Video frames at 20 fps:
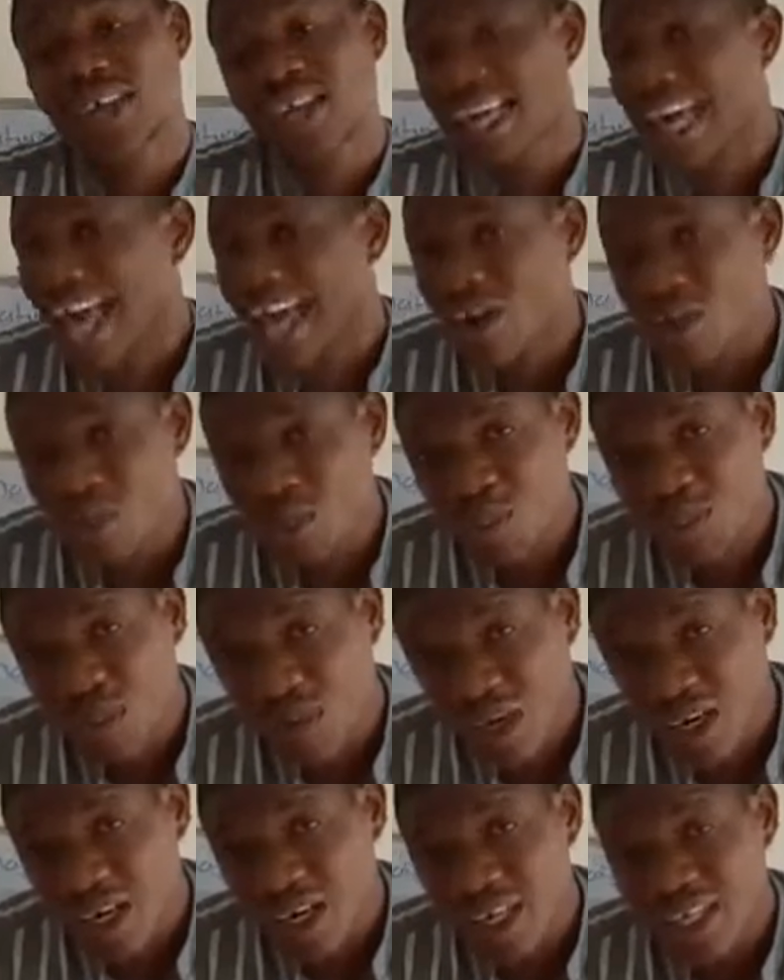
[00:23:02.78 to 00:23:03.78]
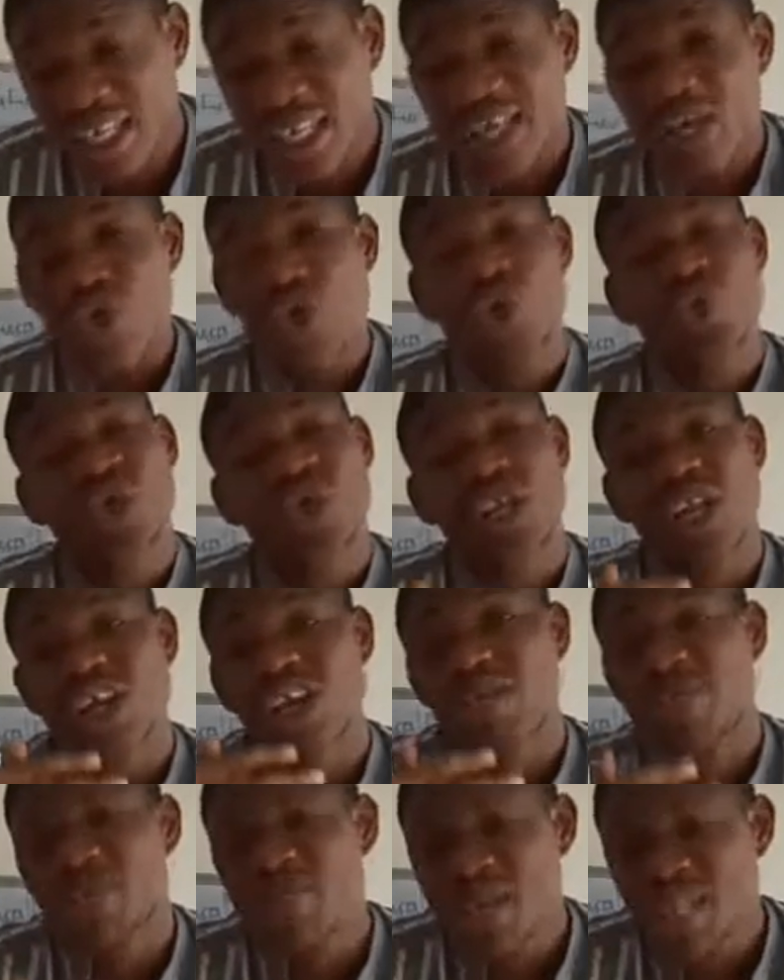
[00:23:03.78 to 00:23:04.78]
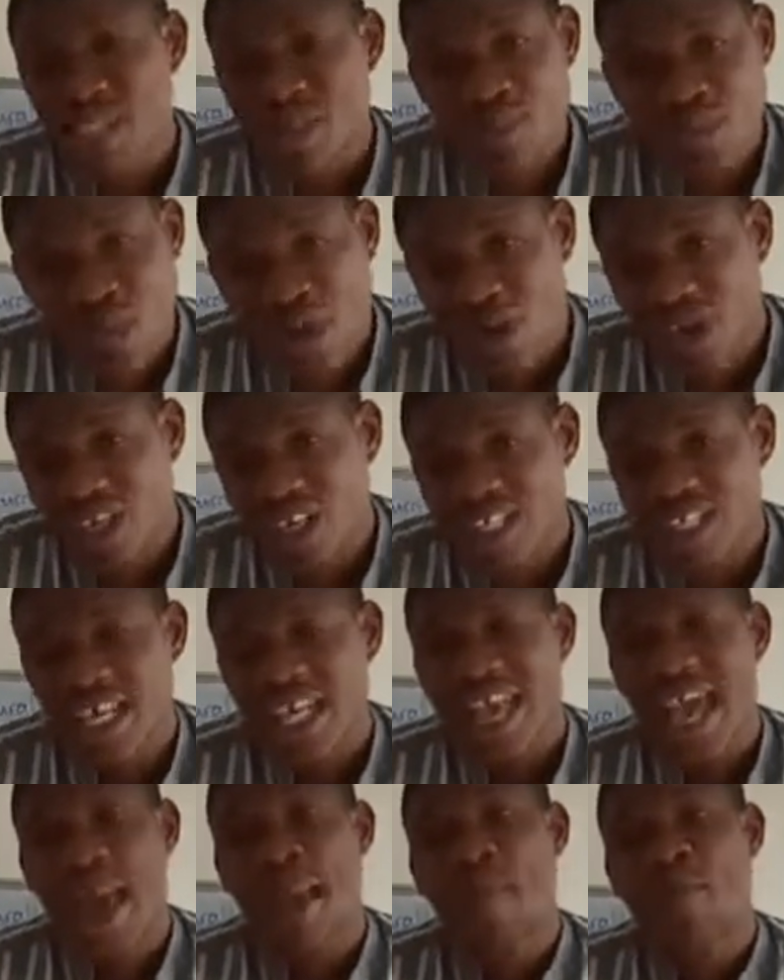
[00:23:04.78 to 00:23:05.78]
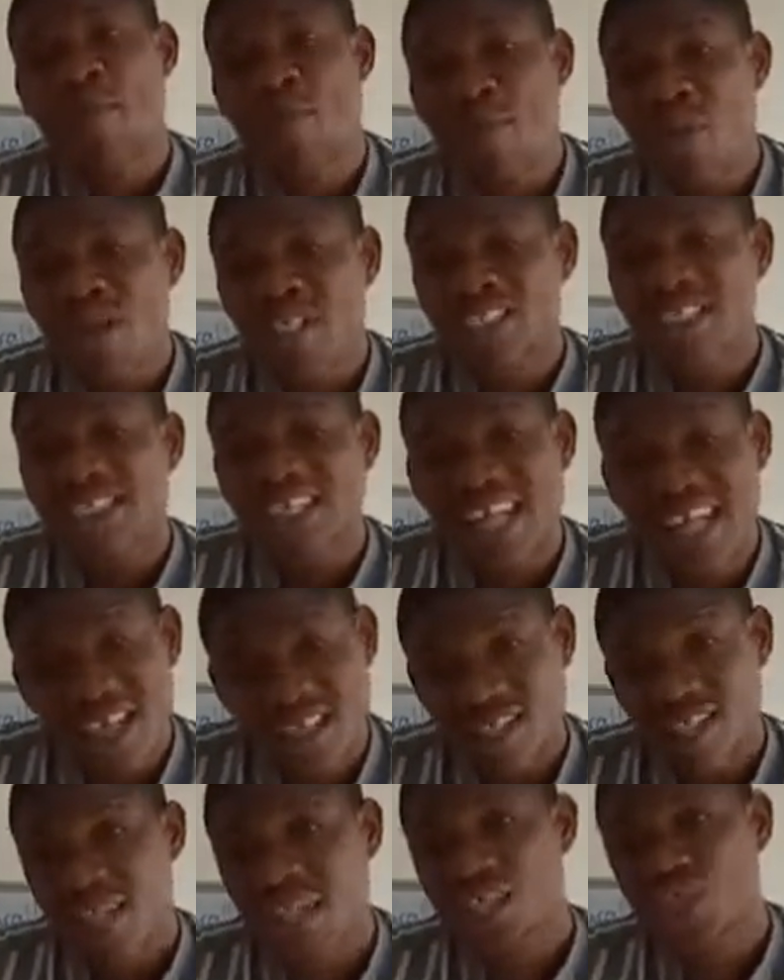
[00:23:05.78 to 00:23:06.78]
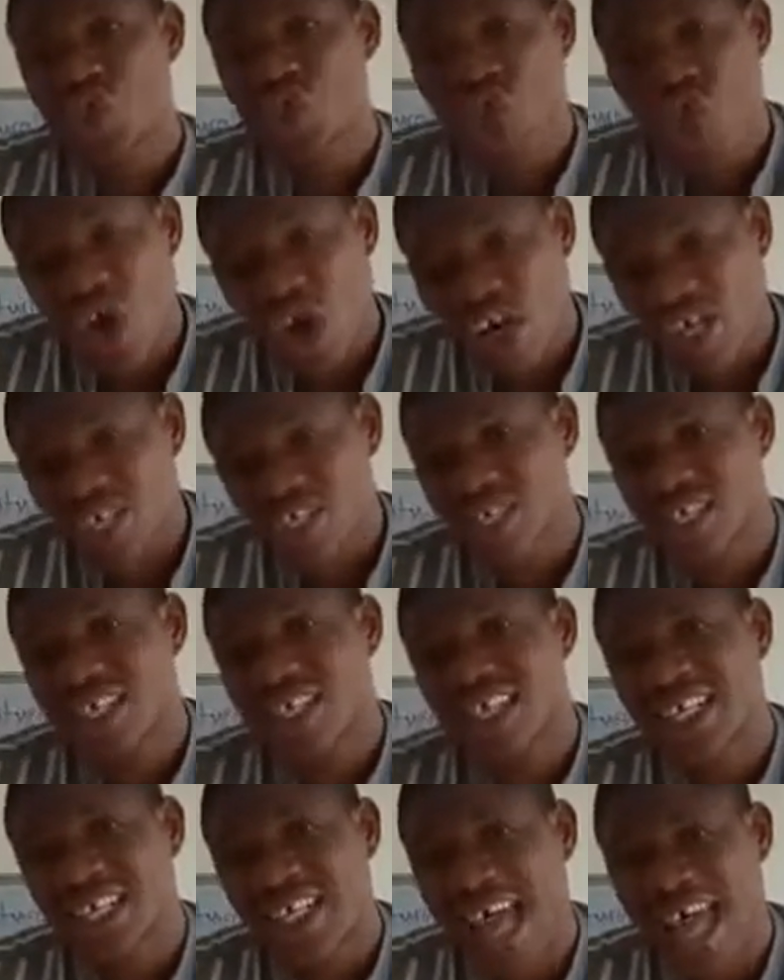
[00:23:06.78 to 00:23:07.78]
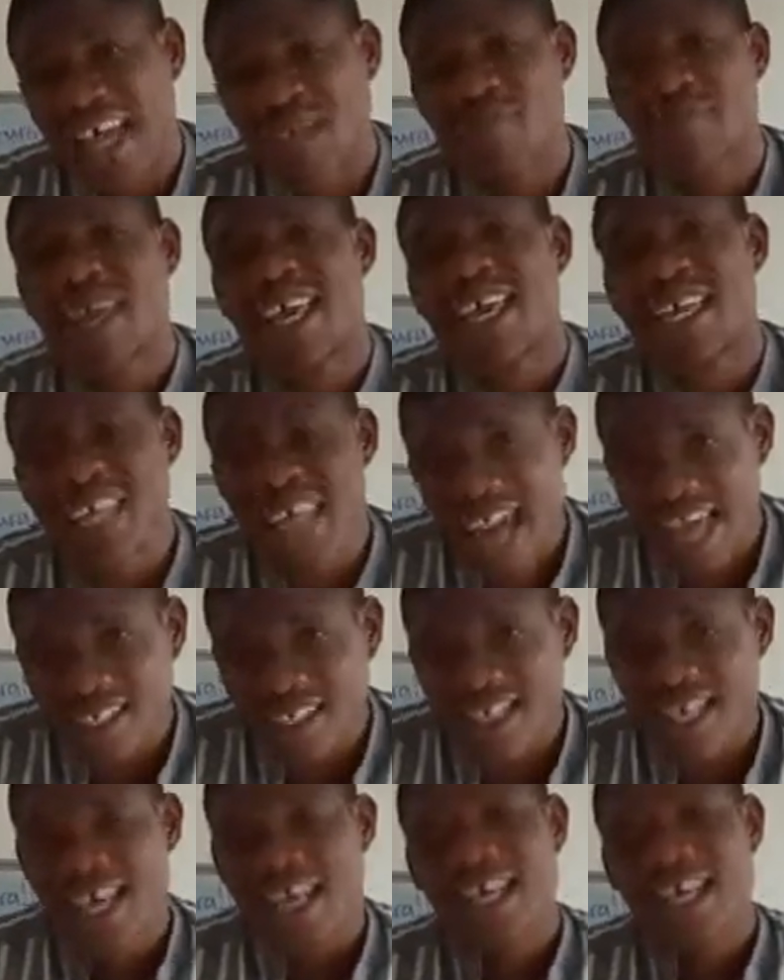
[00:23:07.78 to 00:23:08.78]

cattle blood, also a lot of meat products, and much less starch is in the diet. But yet